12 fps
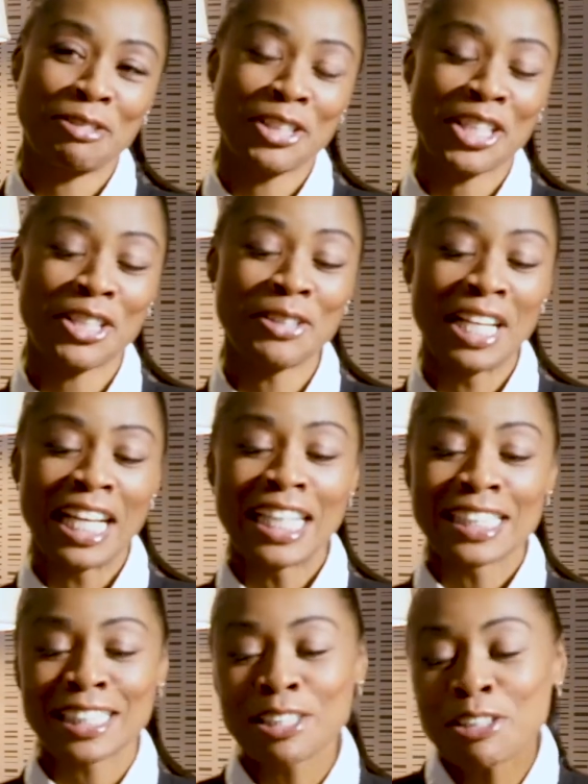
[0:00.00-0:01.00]
for you.
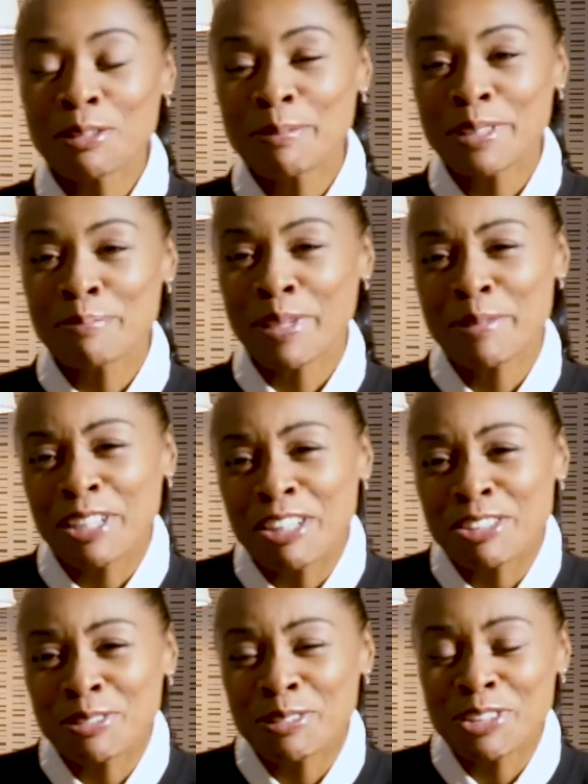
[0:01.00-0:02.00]
It's a little bit maybe
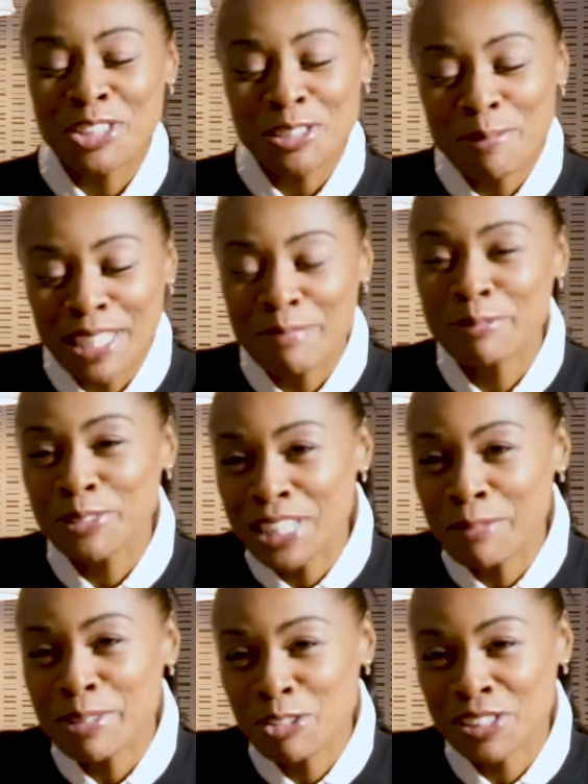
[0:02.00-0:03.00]
controversial, but I'm
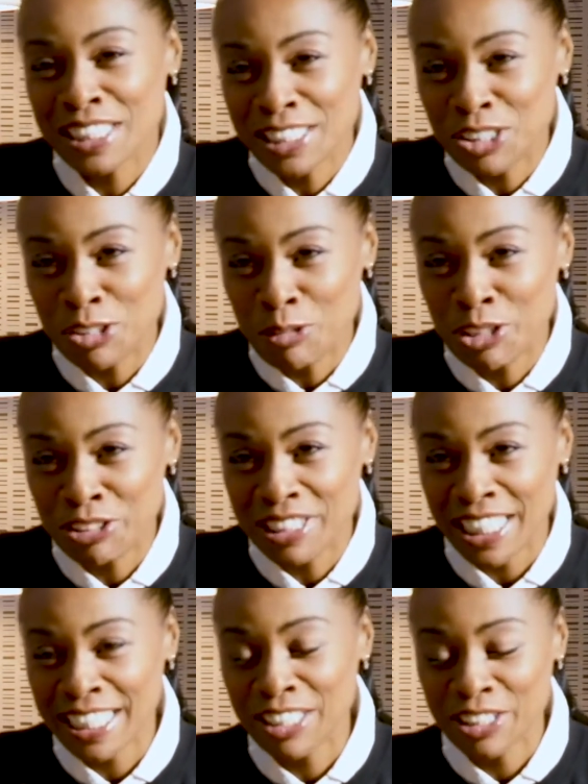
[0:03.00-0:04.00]
interested to know your
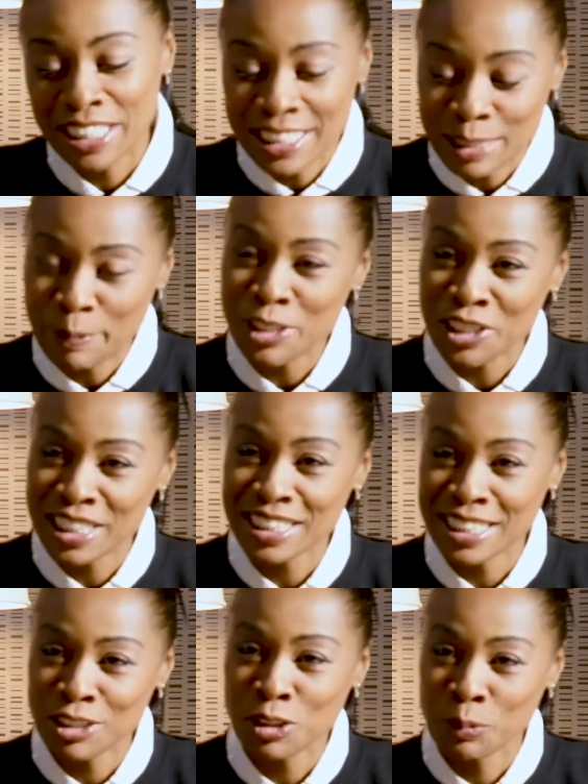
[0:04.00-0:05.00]
take on it, especially
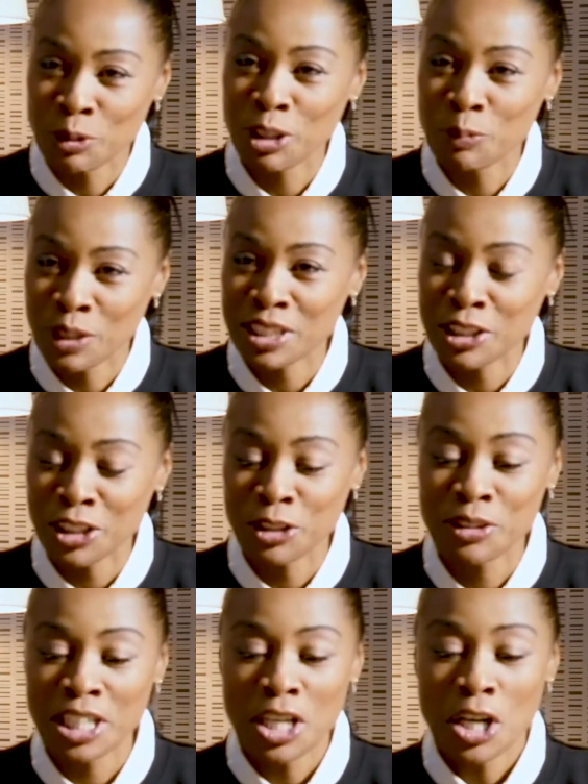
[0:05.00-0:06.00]
since you work with the
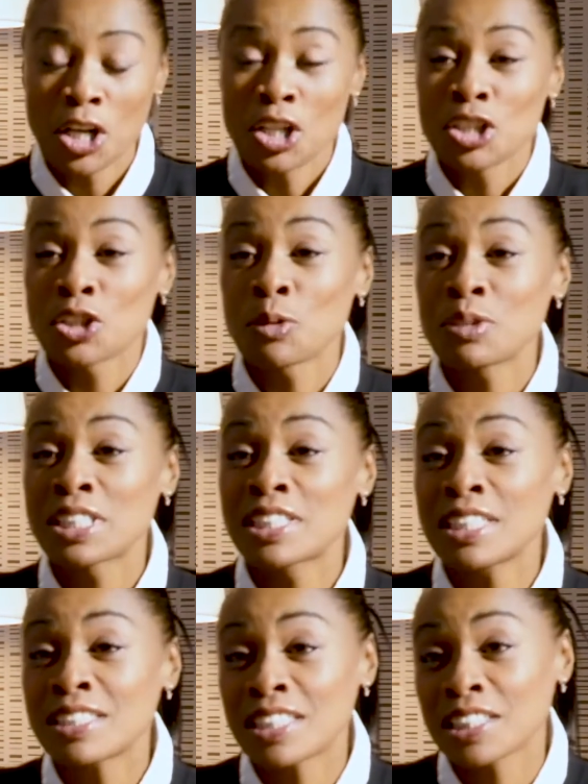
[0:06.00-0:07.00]
youth. So
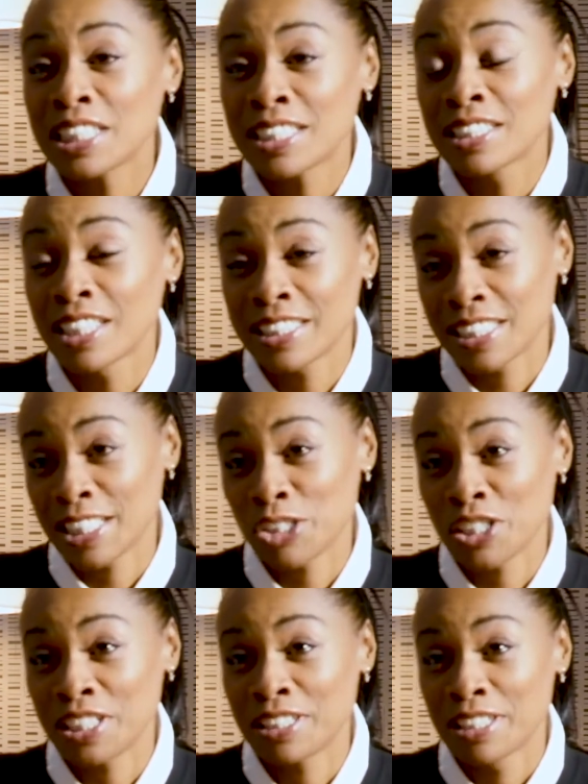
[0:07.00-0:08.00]
since the
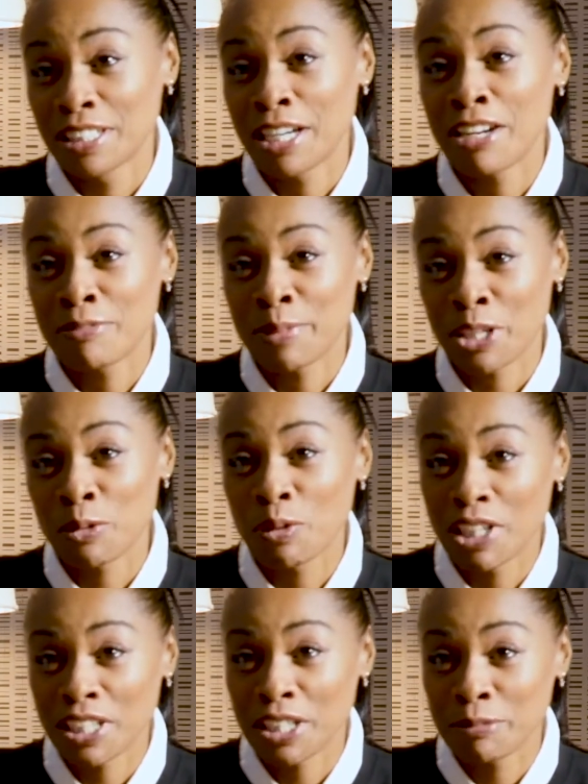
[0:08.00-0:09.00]
legalization of marijuana,